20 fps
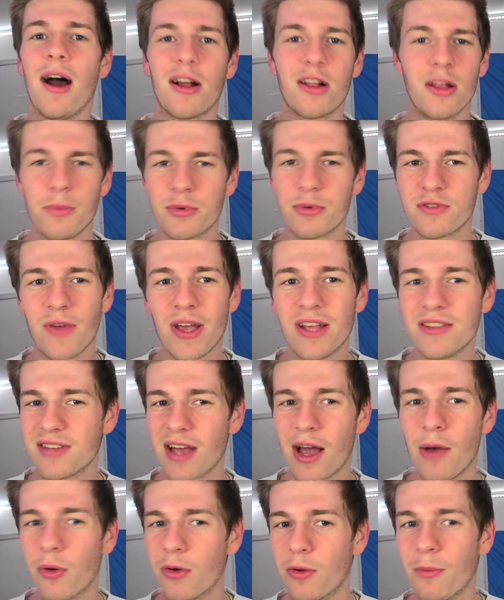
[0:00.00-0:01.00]
Clippers fans,
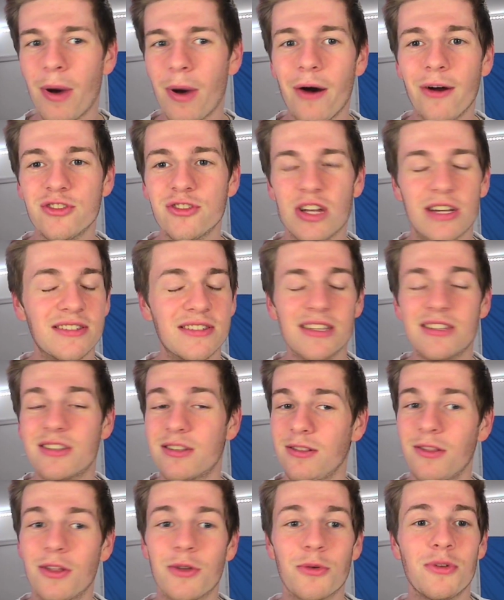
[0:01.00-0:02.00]
I want to apologize. It's
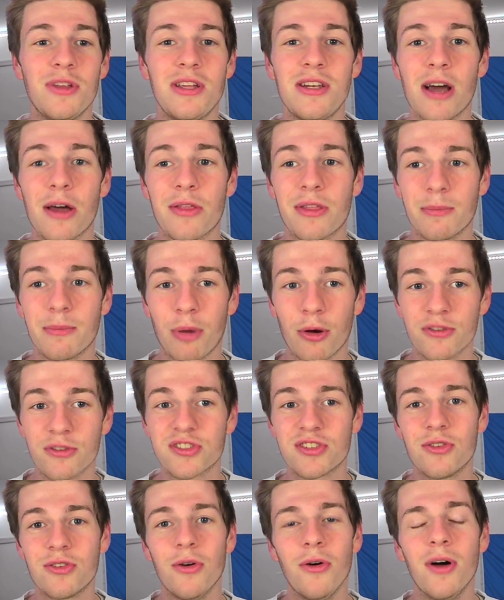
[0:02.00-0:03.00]
literally nothing
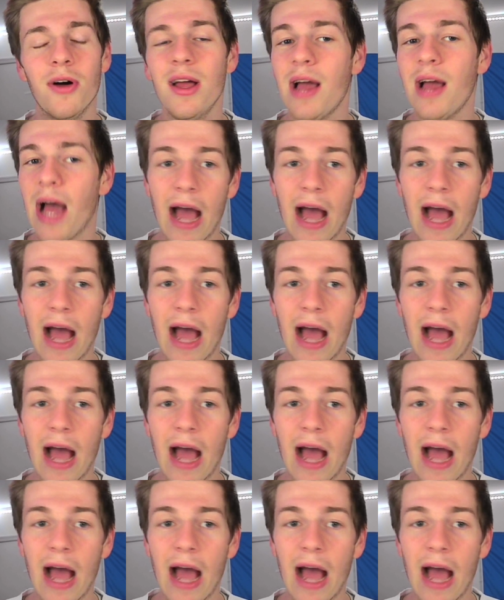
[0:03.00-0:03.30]
personal.